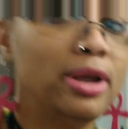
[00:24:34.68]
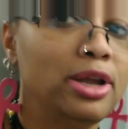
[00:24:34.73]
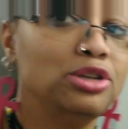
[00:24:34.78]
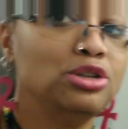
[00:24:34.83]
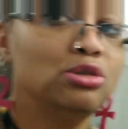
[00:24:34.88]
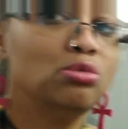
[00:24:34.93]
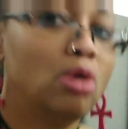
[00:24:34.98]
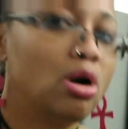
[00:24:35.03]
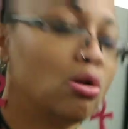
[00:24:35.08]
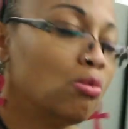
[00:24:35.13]
have
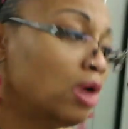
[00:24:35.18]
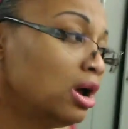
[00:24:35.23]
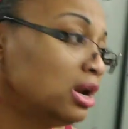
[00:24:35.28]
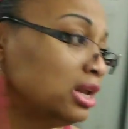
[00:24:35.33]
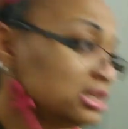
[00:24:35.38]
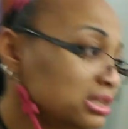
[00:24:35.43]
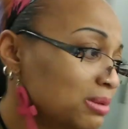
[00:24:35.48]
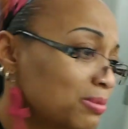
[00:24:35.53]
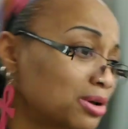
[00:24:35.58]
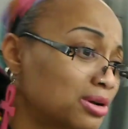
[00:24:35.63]
made you walk. Well, at
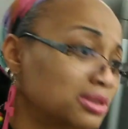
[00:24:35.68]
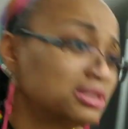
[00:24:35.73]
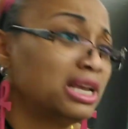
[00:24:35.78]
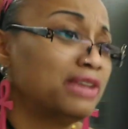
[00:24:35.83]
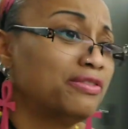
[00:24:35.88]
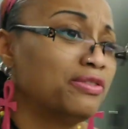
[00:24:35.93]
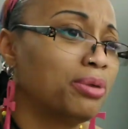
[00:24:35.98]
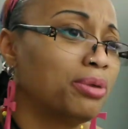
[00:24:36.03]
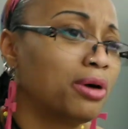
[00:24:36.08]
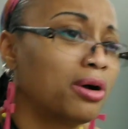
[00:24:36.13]
least I'm going to
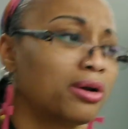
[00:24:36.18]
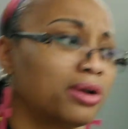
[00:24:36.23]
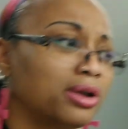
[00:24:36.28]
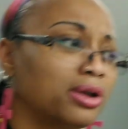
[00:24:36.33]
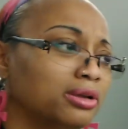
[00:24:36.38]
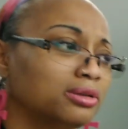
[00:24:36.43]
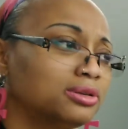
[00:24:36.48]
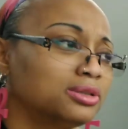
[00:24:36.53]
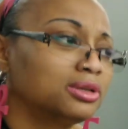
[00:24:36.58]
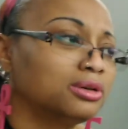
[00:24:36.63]
save him
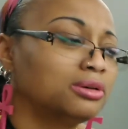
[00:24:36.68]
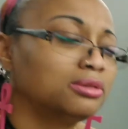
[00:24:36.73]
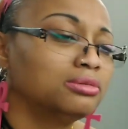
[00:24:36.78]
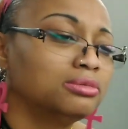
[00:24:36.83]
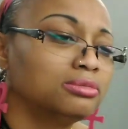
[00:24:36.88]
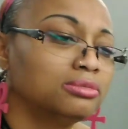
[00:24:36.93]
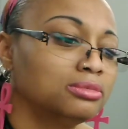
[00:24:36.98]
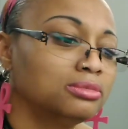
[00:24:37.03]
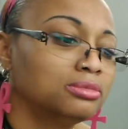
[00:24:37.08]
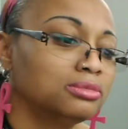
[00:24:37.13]
parking, so.
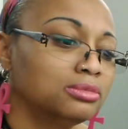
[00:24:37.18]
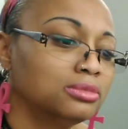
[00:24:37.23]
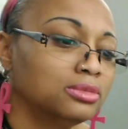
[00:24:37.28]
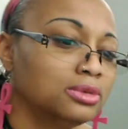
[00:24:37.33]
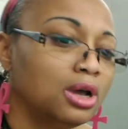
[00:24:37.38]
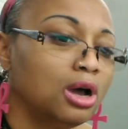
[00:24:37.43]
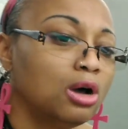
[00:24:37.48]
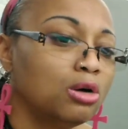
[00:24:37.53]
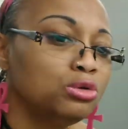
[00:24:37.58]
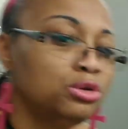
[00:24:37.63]

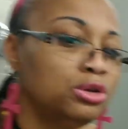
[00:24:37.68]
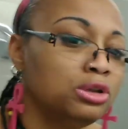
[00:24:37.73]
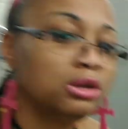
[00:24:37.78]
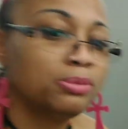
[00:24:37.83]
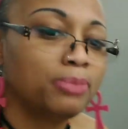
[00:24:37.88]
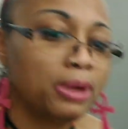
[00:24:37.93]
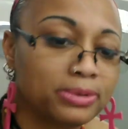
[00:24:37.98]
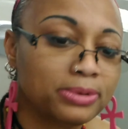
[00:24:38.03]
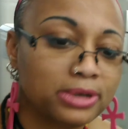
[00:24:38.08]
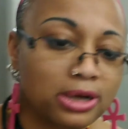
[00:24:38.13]
Oh, you need
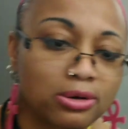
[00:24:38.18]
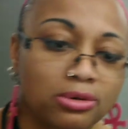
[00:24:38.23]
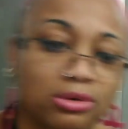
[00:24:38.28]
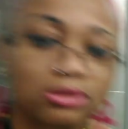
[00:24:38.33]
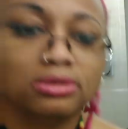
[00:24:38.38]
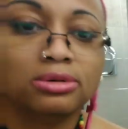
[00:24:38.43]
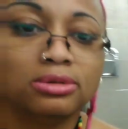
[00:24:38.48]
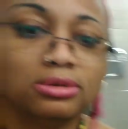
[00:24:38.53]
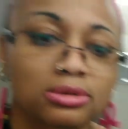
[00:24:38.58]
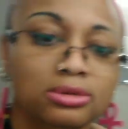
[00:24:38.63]
a paper
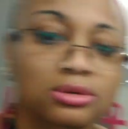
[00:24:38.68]
towel?